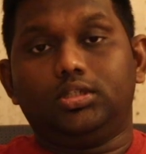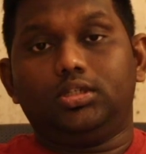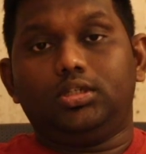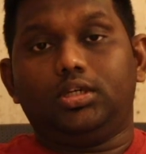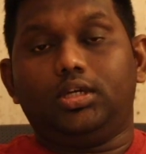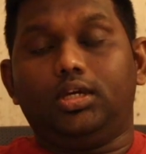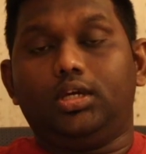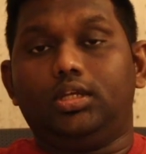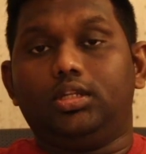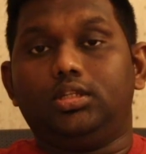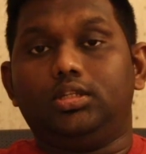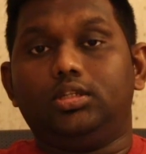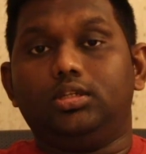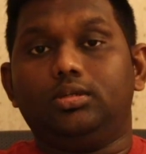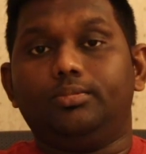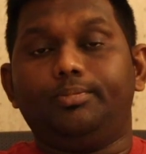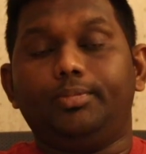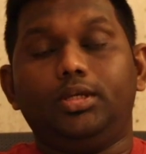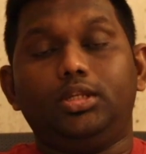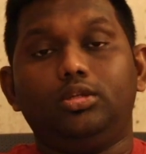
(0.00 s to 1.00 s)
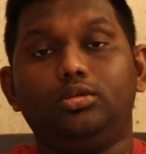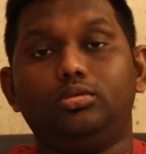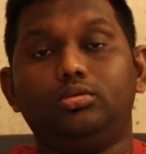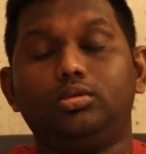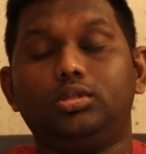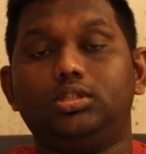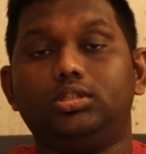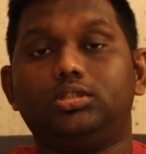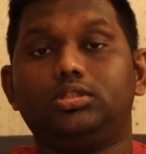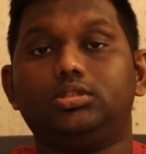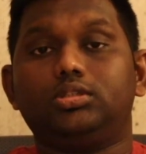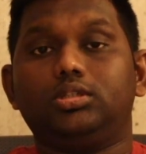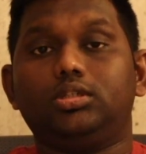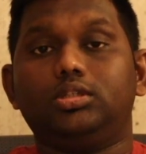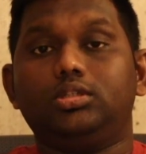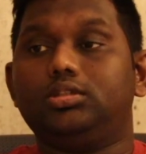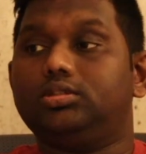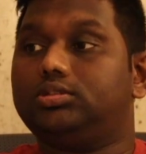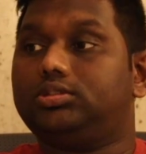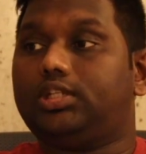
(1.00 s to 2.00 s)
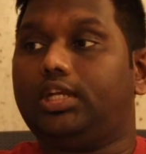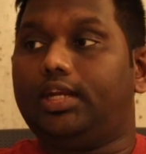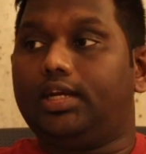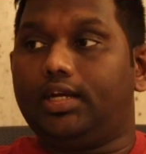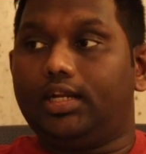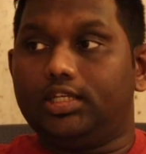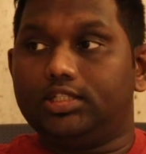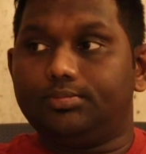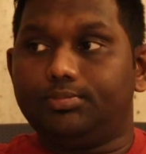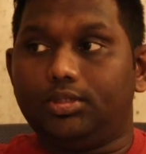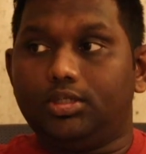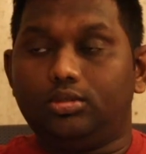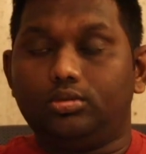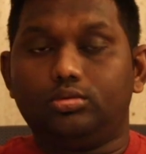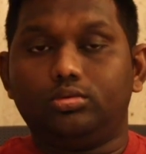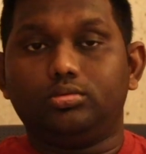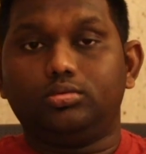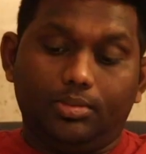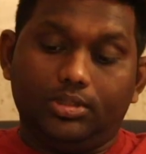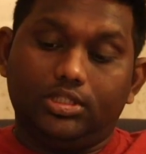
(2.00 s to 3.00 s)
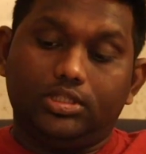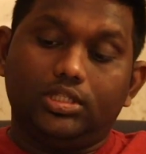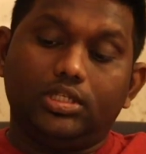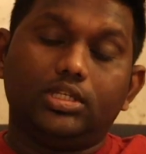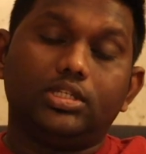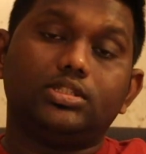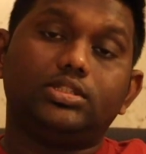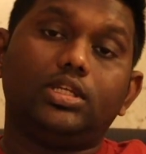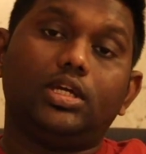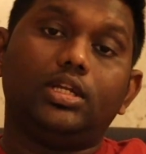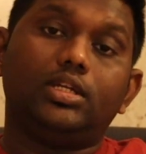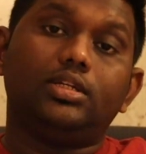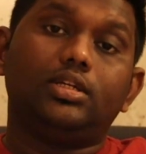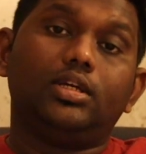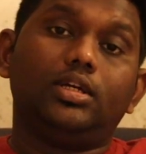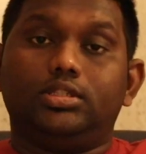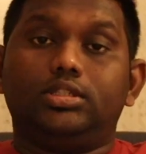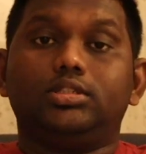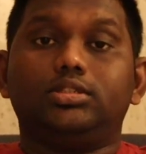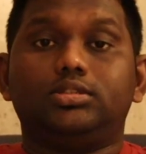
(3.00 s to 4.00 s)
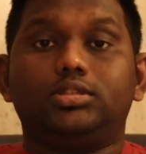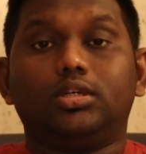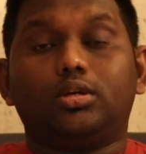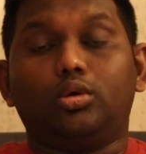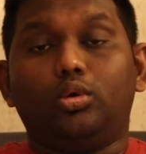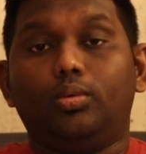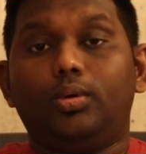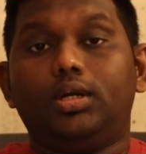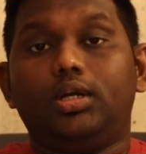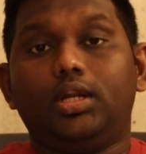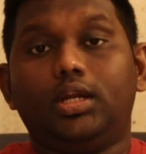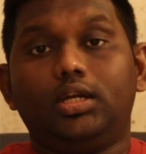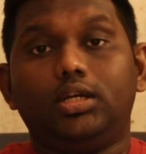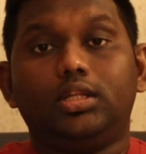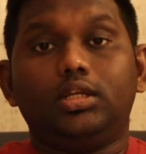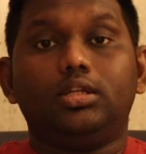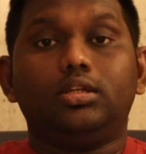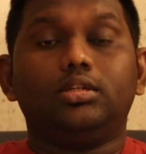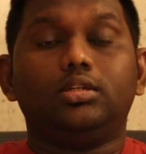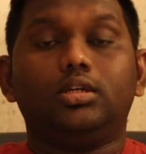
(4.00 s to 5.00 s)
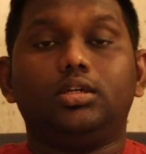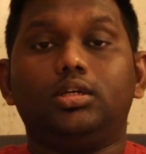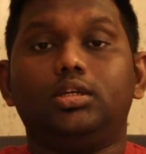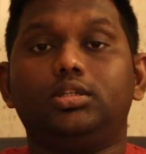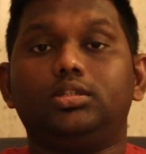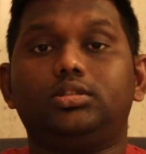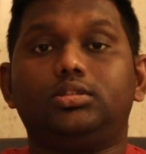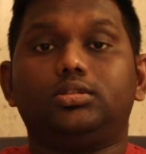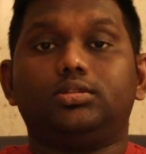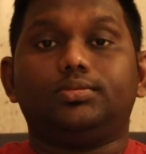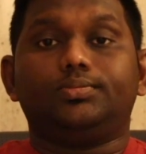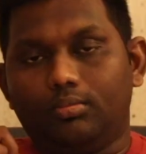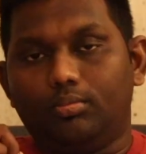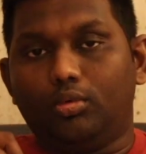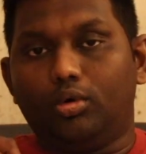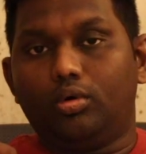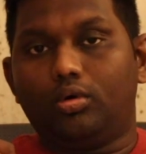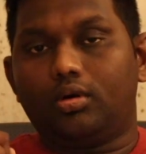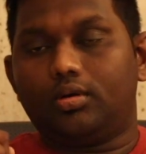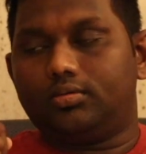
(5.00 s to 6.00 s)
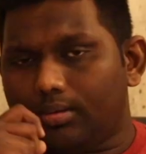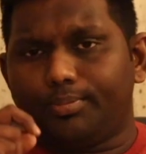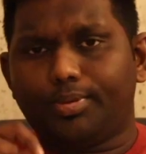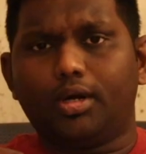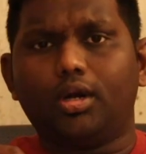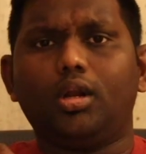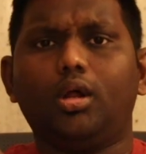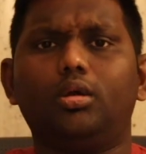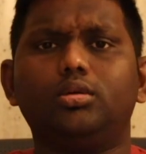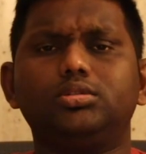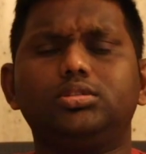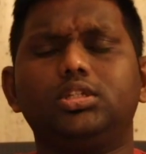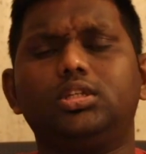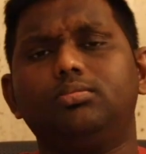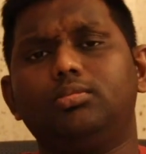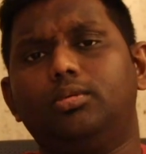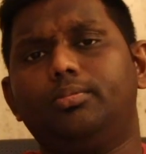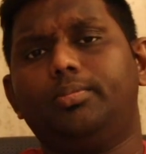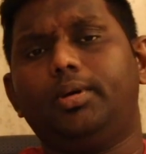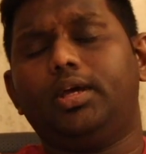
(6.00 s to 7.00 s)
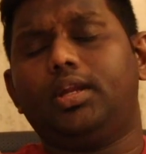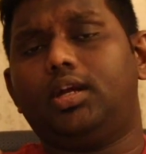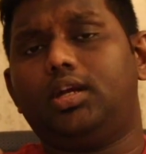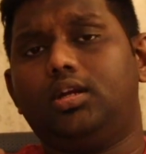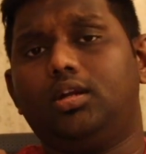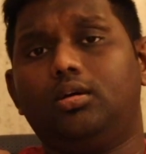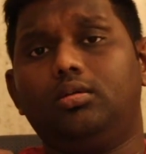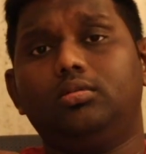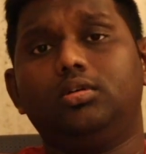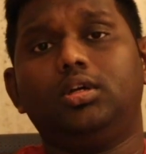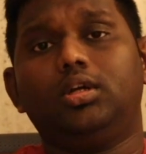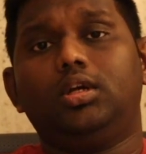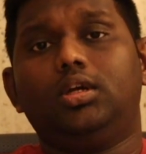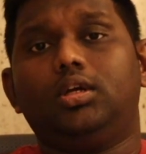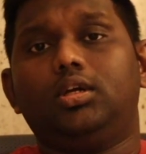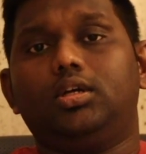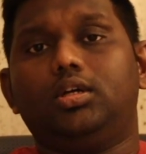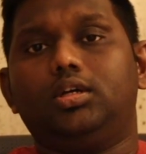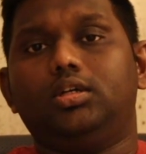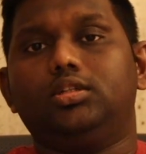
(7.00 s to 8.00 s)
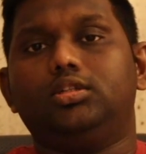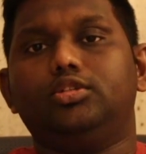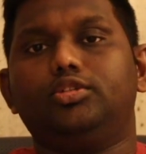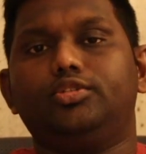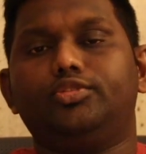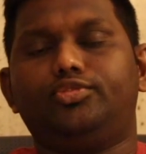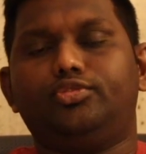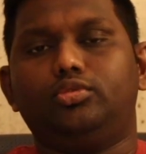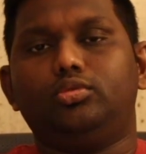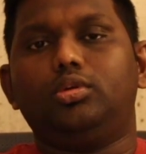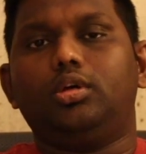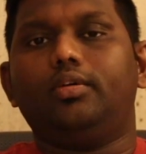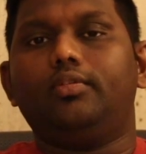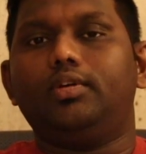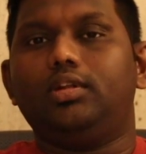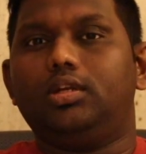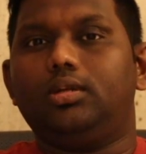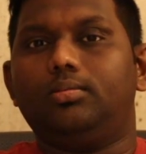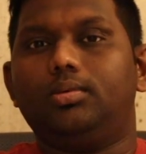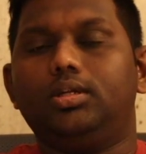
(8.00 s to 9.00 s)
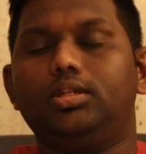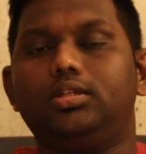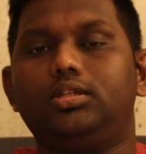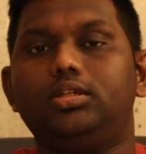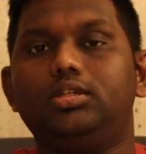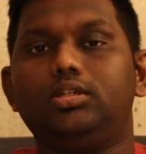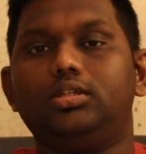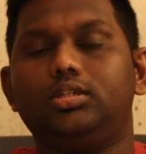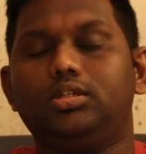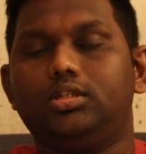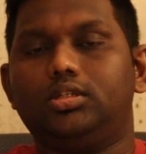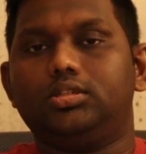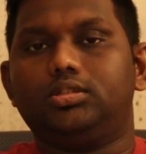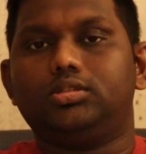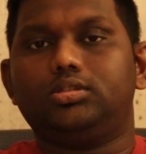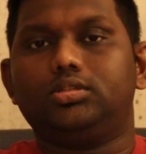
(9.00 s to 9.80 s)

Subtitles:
and the menu is a standardized menu. But the thing is that since the COVID-19 is more pronounced in Mumbai right now, the food availability is